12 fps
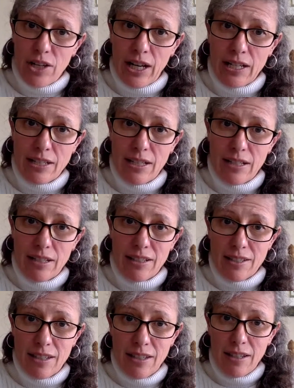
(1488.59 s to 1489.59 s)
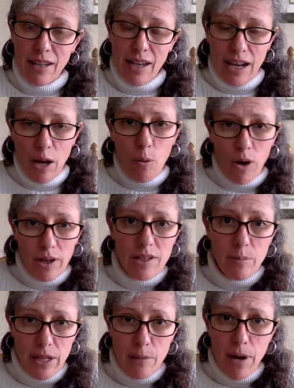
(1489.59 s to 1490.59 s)
ideas and I wanted to
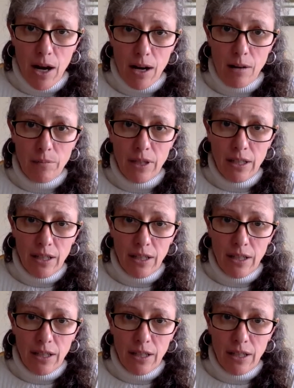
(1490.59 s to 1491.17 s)
be a mom